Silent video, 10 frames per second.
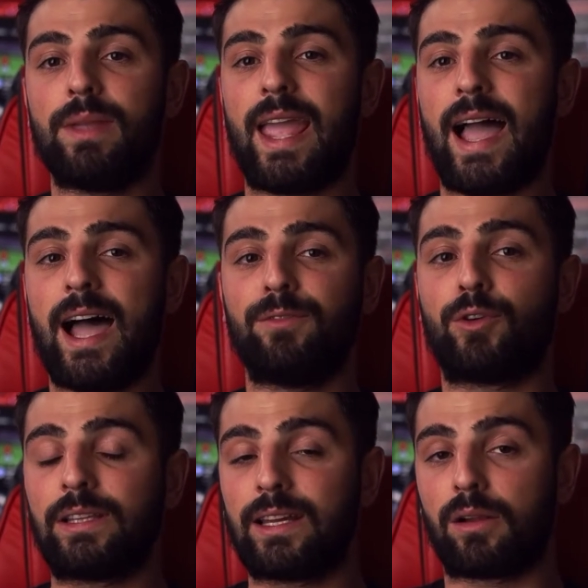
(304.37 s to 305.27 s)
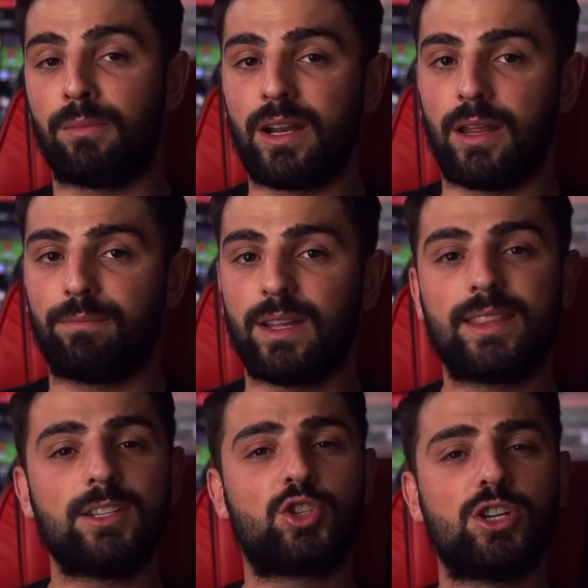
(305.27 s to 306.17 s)
to be had for little money,
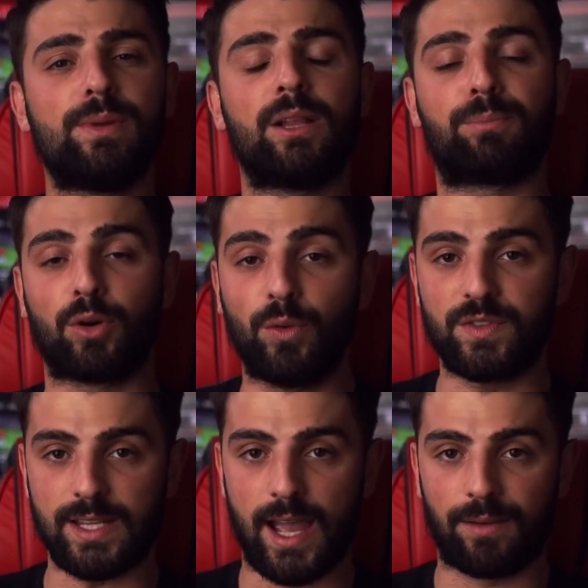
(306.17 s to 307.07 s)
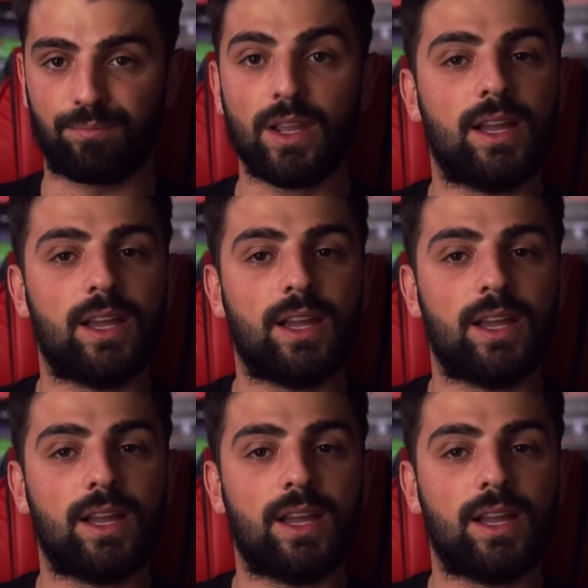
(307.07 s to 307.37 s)
and this J B L proves that.